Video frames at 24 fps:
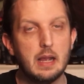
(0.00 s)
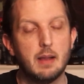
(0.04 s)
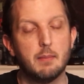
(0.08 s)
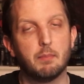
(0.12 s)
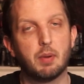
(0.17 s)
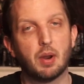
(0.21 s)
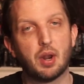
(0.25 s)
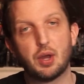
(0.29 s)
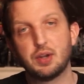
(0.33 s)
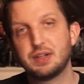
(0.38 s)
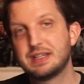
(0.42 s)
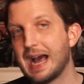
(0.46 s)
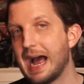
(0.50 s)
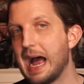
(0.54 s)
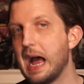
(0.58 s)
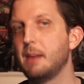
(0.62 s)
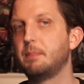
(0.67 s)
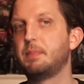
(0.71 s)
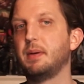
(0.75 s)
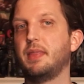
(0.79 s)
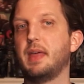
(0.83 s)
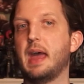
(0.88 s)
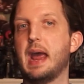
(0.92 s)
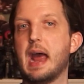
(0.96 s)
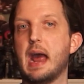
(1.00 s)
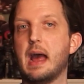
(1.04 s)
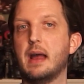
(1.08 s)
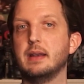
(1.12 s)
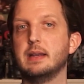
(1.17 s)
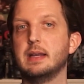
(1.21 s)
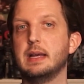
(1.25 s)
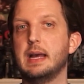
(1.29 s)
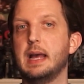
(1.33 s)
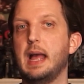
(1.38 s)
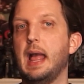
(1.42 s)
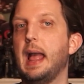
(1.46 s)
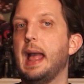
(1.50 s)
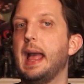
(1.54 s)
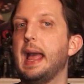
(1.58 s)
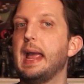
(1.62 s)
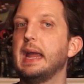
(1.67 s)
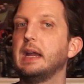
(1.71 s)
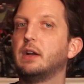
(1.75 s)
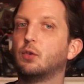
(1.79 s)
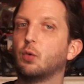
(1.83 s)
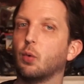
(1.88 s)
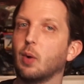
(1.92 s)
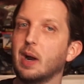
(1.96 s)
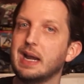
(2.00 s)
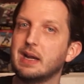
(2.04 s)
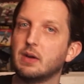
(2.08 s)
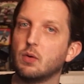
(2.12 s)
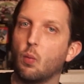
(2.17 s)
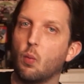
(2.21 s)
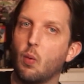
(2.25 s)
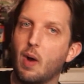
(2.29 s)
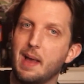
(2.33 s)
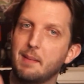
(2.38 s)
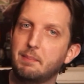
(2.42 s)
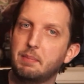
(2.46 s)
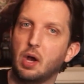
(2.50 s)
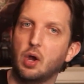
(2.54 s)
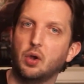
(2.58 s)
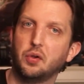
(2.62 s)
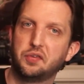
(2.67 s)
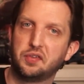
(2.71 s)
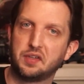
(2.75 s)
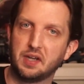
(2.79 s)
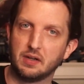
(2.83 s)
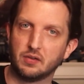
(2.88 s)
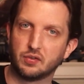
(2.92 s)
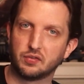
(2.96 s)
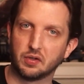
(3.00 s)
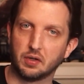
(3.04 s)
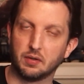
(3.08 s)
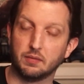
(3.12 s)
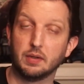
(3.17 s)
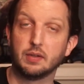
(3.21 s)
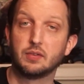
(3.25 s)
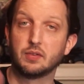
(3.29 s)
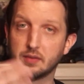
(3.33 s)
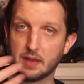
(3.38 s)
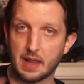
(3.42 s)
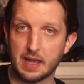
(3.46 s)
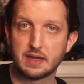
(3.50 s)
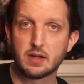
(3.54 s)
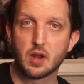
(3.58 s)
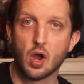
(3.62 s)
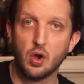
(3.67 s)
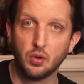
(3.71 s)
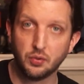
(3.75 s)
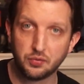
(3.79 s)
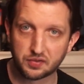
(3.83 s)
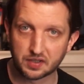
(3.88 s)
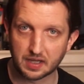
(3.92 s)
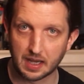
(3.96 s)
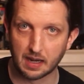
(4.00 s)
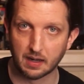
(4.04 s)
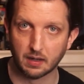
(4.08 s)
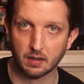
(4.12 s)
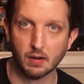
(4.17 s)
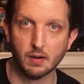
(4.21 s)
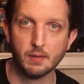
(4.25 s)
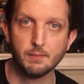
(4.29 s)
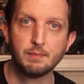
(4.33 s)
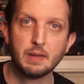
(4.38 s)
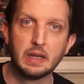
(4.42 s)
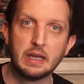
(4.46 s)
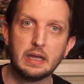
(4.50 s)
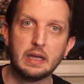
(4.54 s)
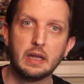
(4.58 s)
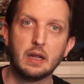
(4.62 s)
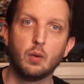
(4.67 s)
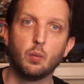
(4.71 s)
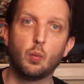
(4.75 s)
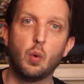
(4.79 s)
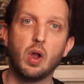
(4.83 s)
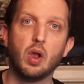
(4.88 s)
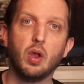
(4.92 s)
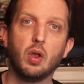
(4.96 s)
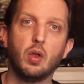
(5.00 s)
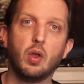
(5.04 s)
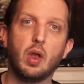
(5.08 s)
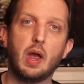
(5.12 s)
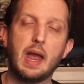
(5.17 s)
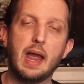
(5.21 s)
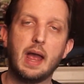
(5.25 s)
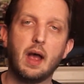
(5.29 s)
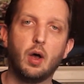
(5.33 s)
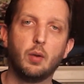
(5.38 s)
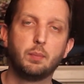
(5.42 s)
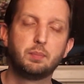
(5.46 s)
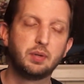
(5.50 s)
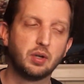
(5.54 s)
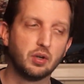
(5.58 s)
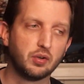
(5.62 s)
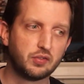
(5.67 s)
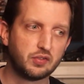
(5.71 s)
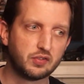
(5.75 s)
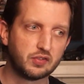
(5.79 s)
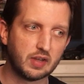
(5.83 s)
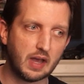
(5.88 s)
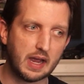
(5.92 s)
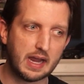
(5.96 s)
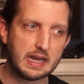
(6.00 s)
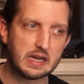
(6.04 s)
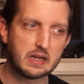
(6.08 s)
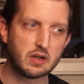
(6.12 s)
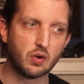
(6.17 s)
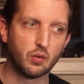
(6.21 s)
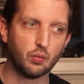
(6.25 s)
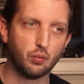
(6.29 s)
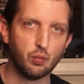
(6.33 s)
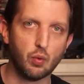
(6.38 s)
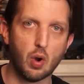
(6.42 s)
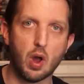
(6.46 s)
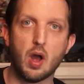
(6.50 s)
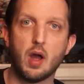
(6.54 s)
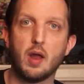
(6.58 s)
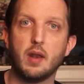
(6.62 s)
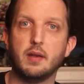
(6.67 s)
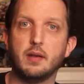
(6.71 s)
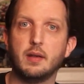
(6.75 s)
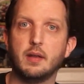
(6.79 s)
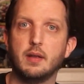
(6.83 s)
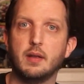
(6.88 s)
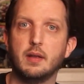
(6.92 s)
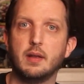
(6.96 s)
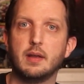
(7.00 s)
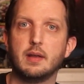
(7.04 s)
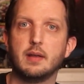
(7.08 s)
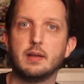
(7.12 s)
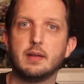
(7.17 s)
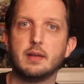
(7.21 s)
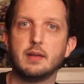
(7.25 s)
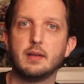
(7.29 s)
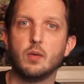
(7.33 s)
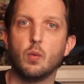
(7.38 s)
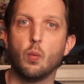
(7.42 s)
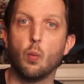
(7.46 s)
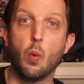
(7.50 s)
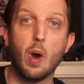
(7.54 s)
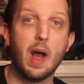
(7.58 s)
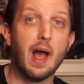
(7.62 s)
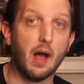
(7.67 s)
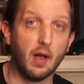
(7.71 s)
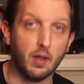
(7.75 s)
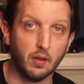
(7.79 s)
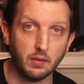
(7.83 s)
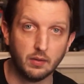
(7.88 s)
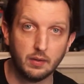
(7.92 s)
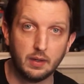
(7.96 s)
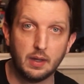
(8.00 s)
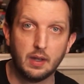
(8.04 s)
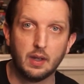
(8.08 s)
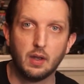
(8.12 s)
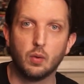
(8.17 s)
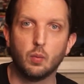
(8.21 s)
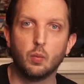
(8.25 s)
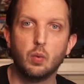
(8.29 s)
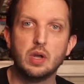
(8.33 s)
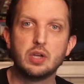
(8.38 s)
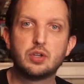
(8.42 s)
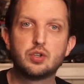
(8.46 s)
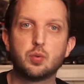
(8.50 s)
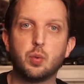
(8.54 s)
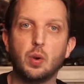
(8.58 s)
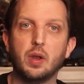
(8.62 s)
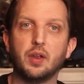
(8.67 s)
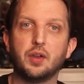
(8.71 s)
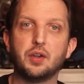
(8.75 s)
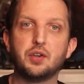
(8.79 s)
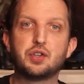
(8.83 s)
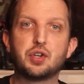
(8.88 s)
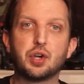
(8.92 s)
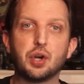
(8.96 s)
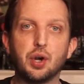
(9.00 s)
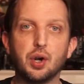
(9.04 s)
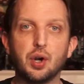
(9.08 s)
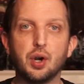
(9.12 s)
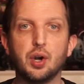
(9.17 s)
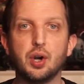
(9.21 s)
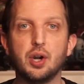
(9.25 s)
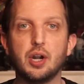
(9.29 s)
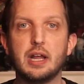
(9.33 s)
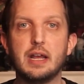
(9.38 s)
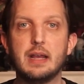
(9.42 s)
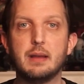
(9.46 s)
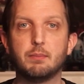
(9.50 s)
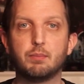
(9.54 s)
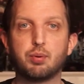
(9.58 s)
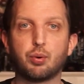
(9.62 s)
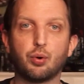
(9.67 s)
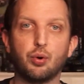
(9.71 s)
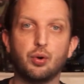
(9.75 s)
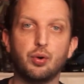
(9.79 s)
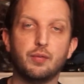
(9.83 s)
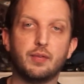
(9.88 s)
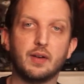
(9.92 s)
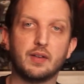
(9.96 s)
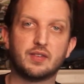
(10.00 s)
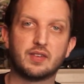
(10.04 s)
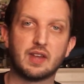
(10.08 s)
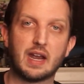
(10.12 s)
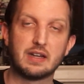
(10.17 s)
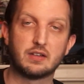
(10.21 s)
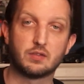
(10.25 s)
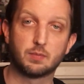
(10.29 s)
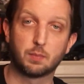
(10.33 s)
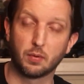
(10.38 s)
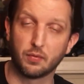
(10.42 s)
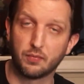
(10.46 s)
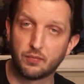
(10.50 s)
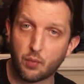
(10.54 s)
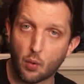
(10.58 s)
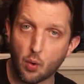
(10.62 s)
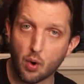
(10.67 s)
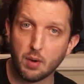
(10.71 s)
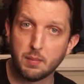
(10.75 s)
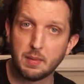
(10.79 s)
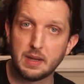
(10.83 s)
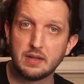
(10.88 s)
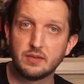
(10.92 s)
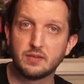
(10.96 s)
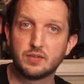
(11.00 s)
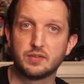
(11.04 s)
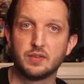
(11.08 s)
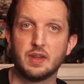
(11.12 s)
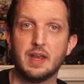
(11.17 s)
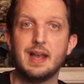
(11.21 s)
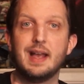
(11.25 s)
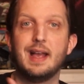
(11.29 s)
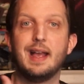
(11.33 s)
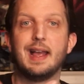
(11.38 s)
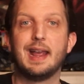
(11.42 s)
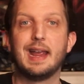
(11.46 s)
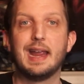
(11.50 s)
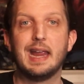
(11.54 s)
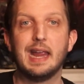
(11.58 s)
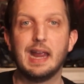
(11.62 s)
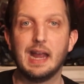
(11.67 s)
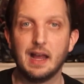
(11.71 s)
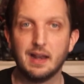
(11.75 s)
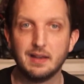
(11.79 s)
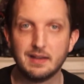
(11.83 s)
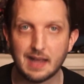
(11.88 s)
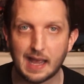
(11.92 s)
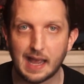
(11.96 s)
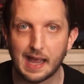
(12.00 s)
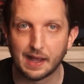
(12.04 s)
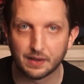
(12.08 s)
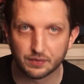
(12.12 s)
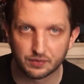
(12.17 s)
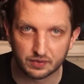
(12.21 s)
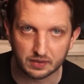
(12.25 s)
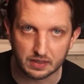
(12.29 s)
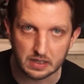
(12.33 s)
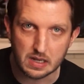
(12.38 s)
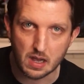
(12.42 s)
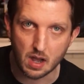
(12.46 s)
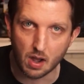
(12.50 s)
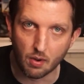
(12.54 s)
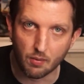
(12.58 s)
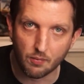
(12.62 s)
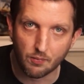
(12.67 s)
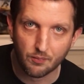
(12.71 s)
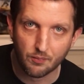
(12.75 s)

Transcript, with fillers: But on top of that, a great web hosting service like HostGator will help your site run well, which will in turn improve a site's performance and SEO.